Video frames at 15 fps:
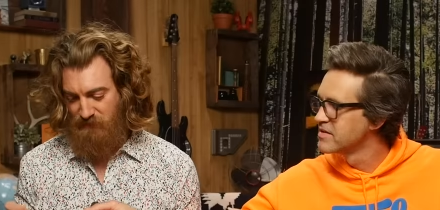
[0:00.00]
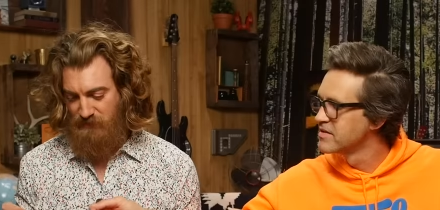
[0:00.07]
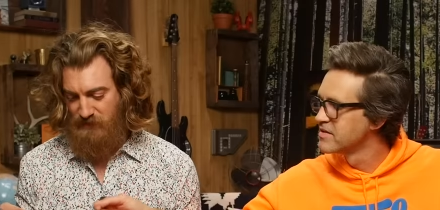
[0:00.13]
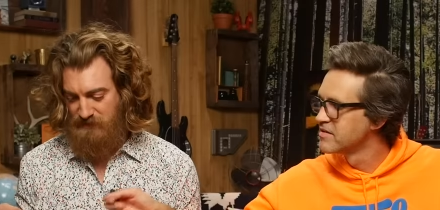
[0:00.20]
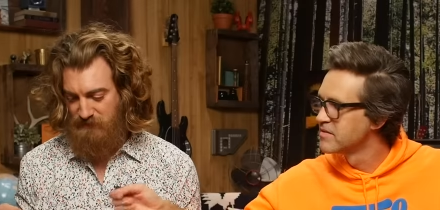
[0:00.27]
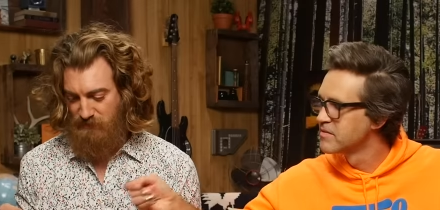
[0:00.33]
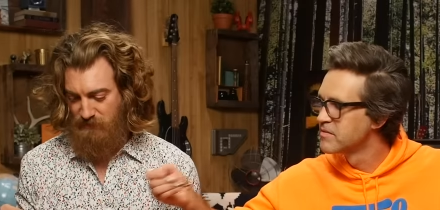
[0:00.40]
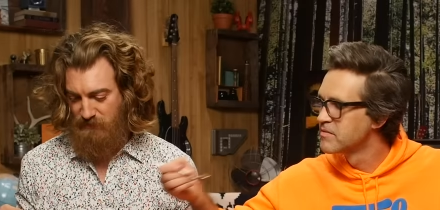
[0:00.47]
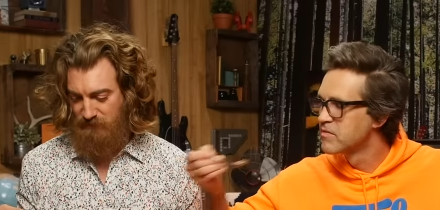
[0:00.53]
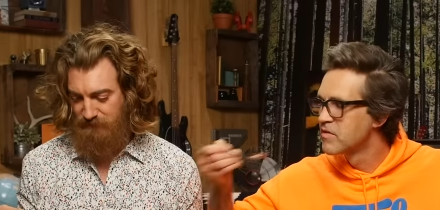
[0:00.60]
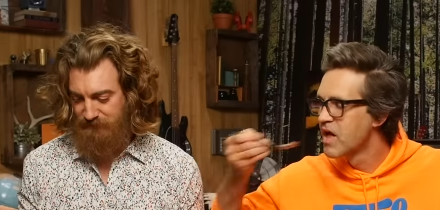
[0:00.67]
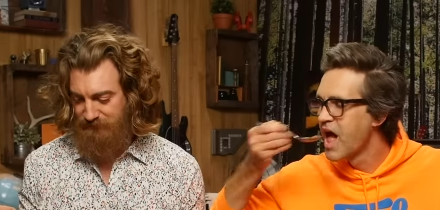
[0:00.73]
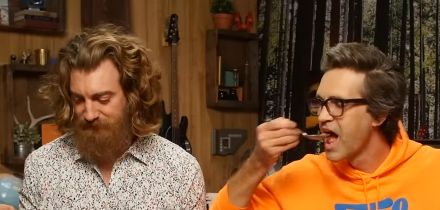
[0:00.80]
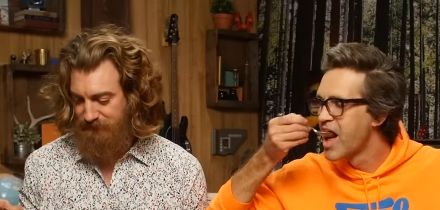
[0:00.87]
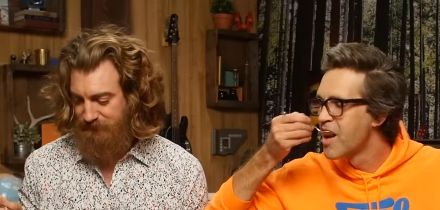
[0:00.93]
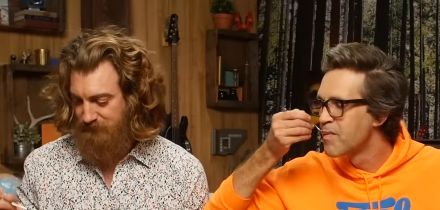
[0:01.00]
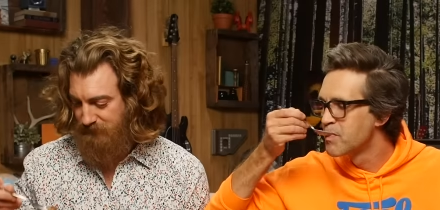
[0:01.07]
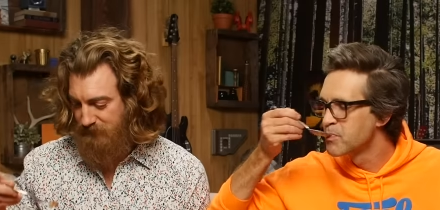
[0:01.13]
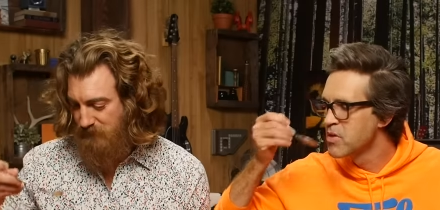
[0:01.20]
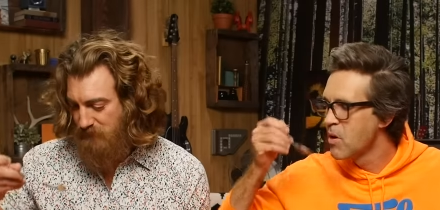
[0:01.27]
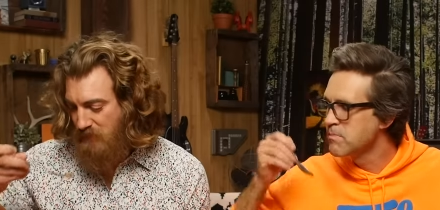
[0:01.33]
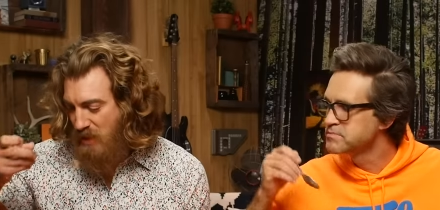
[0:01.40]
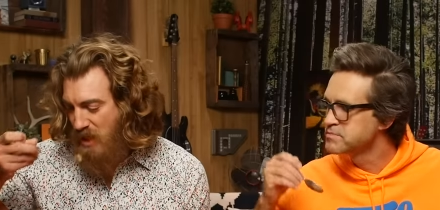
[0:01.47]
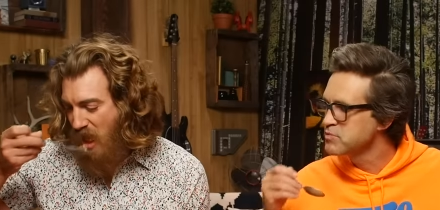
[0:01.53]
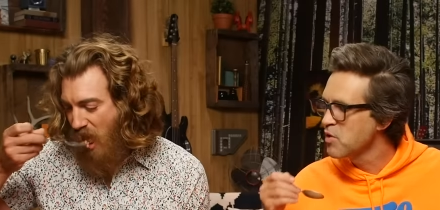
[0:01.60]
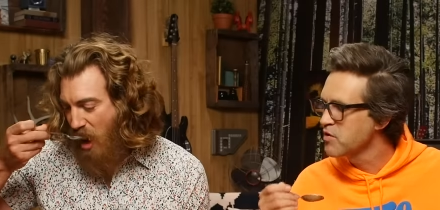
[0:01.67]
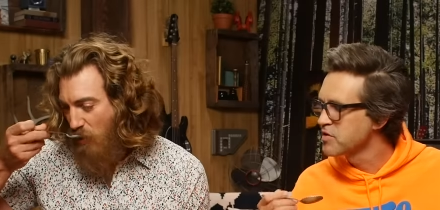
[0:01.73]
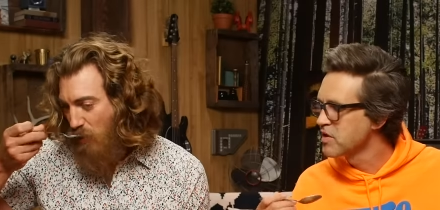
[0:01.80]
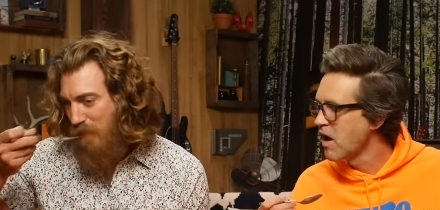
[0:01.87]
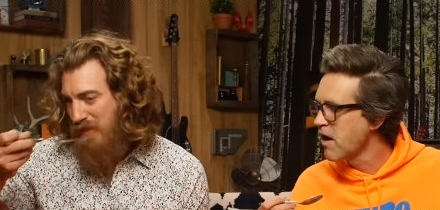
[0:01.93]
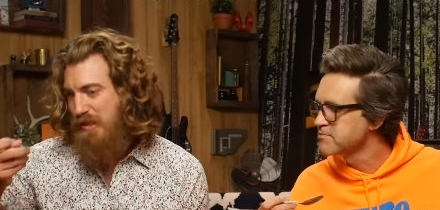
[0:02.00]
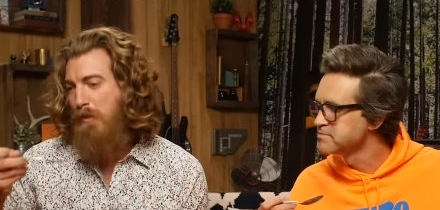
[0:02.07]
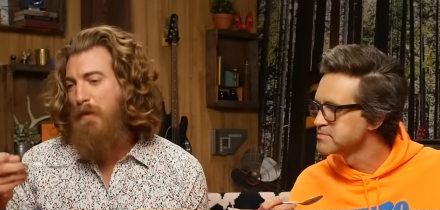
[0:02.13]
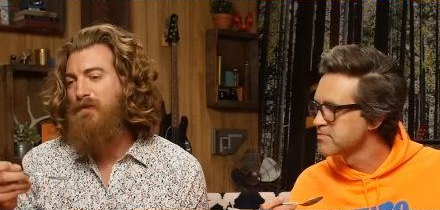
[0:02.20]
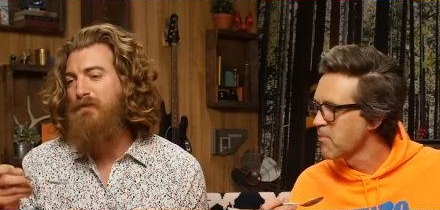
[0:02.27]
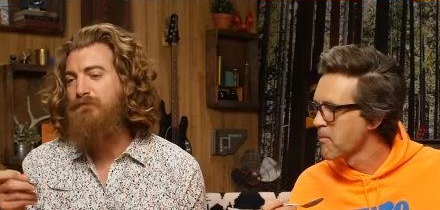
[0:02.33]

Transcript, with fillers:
Speaker 1: well, that's wrong.
Speaker 2: No, it's not.